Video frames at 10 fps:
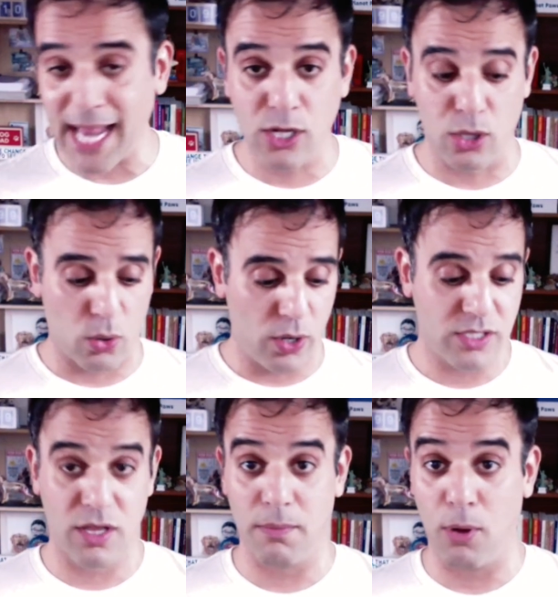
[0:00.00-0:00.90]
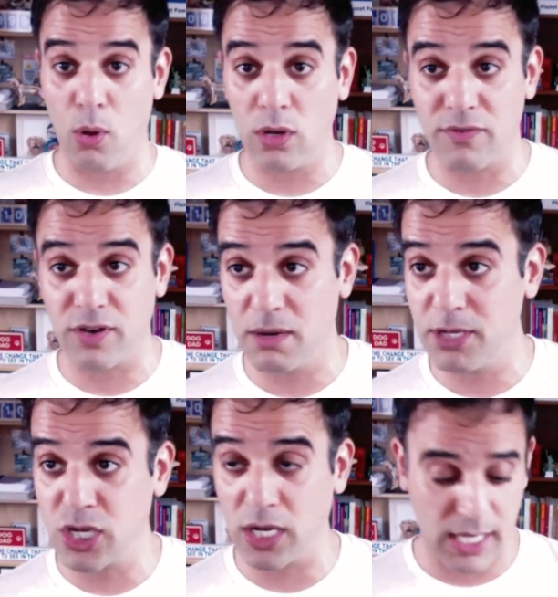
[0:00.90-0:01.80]
glorious to the bowl, or if you're going to be
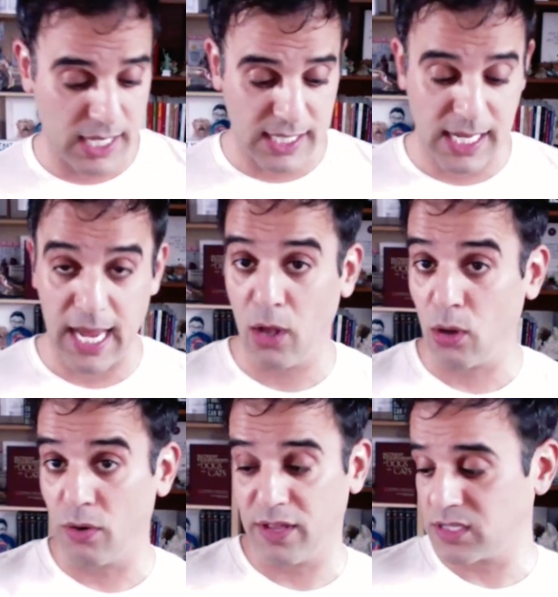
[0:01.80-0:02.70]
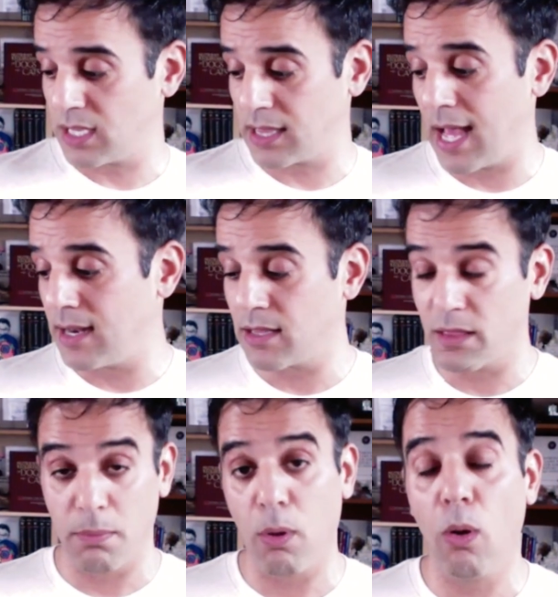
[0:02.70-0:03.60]
chucking in kale or things like that into
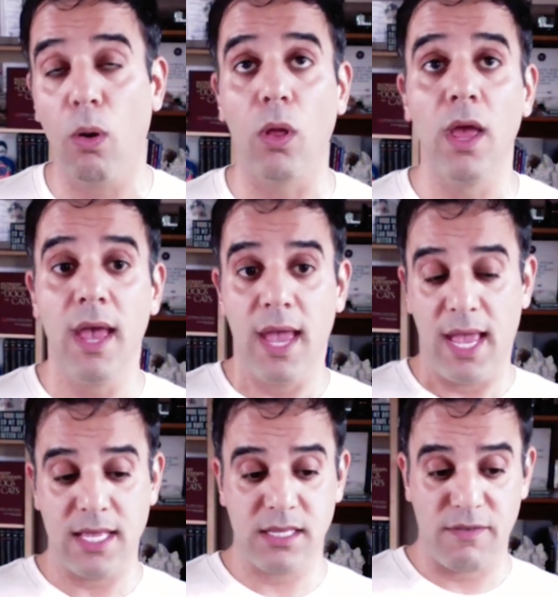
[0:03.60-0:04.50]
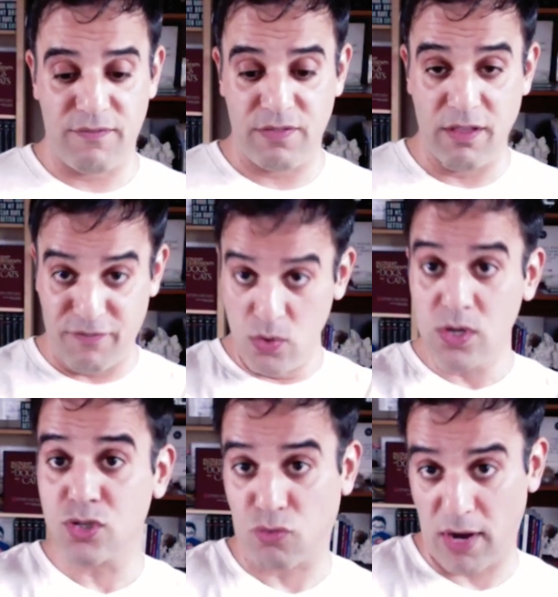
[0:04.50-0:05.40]
the bowl, is if the food
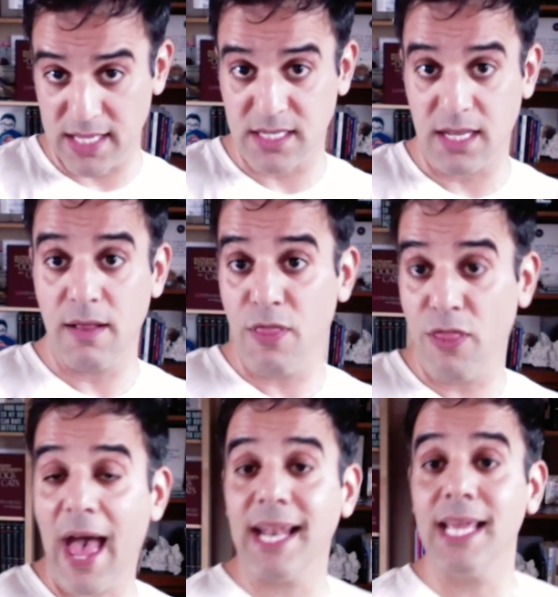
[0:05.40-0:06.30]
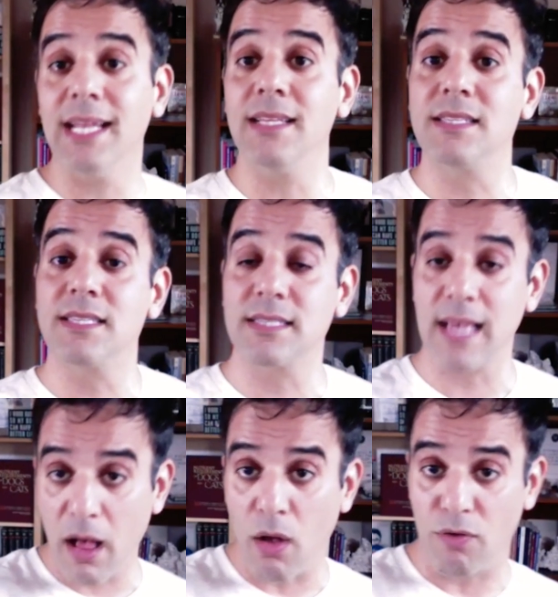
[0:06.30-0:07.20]
is rancid, that in
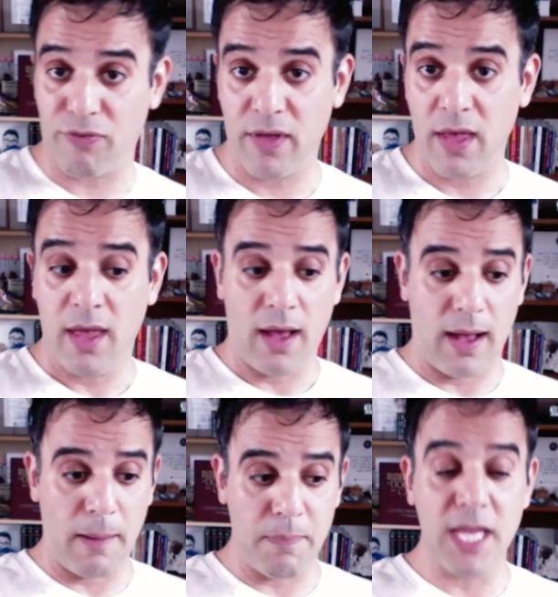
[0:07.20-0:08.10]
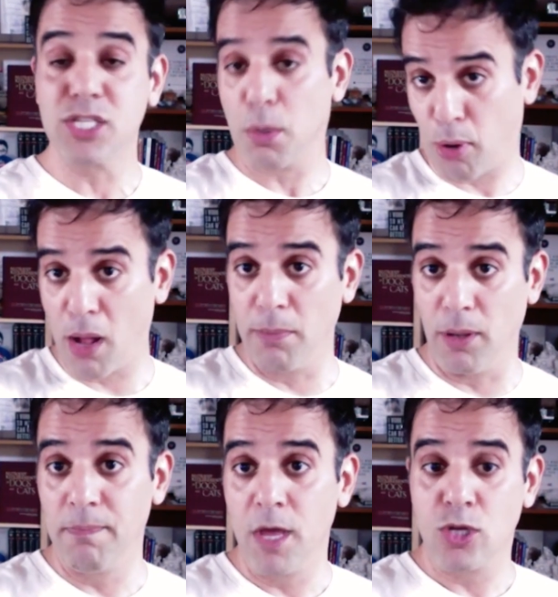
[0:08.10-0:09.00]
itself is a problem.
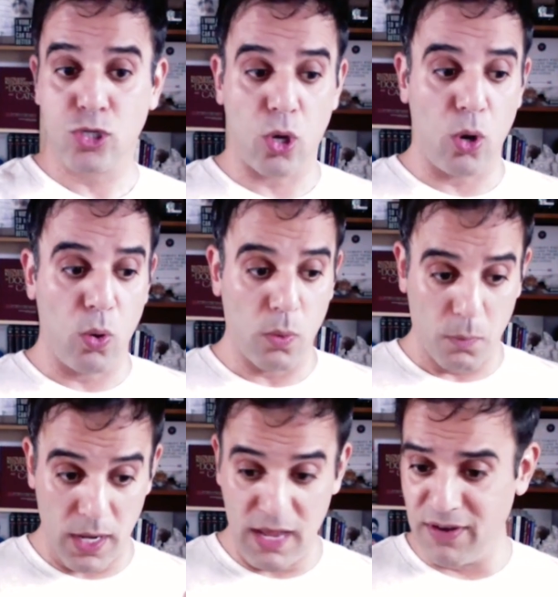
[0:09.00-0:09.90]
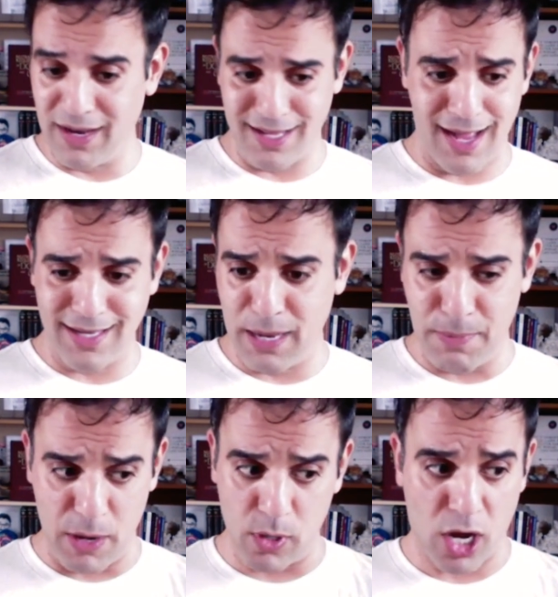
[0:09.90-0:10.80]
So even a tip
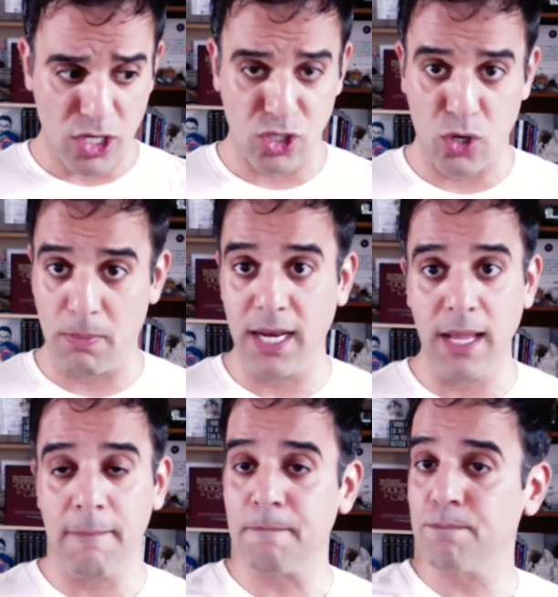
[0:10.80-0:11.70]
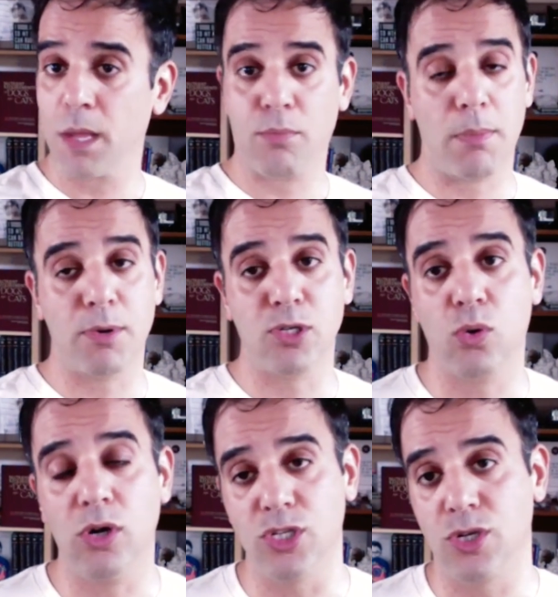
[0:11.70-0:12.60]
that would cost you no money, proper storage.